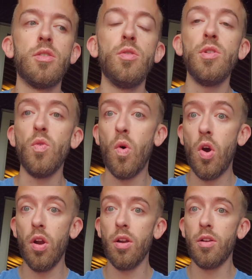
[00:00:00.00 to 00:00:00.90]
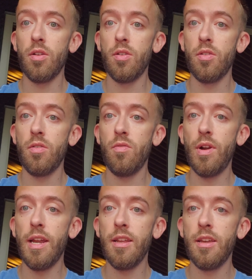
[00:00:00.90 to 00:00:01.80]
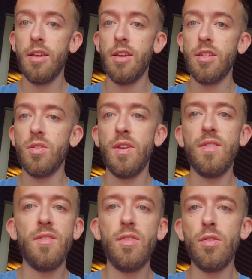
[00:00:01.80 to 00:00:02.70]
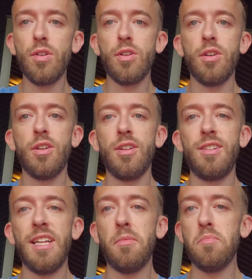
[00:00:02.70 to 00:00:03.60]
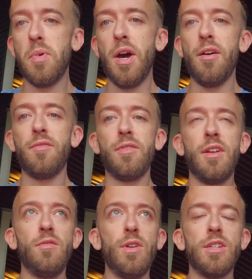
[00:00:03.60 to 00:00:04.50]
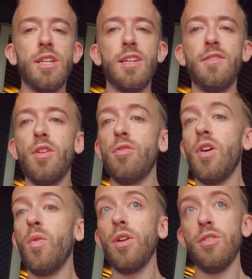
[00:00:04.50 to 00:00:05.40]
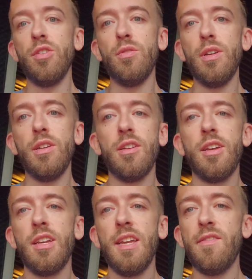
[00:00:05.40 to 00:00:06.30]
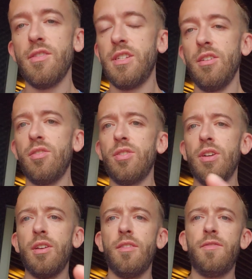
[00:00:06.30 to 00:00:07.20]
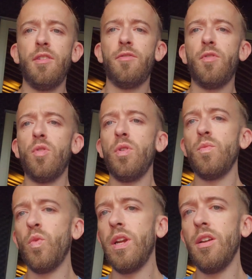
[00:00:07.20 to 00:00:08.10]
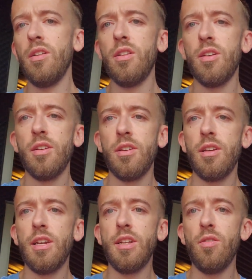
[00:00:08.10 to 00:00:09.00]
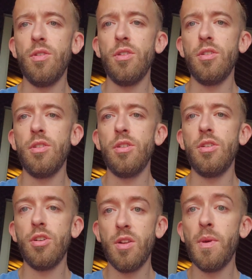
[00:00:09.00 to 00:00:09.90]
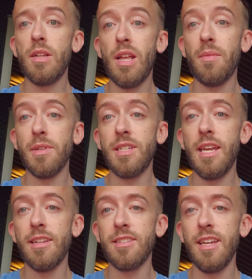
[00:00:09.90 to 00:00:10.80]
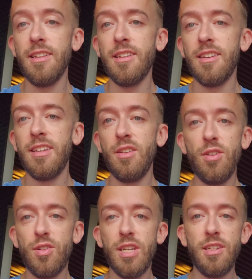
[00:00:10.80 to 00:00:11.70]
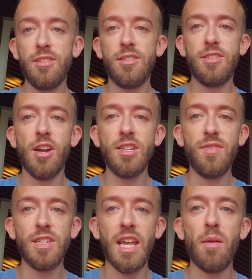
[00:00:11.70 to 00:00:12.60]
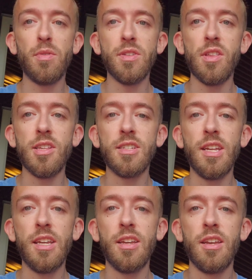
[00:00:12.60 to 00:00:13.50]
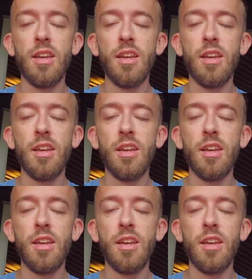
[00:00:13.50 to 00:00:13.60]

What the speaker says: who you are, right? So even if you look like buff and rich, like if you don't know what you're doing, if you're still fearful and weird, you're gonna make a lot of mistakes. And you see tons of examples of this, like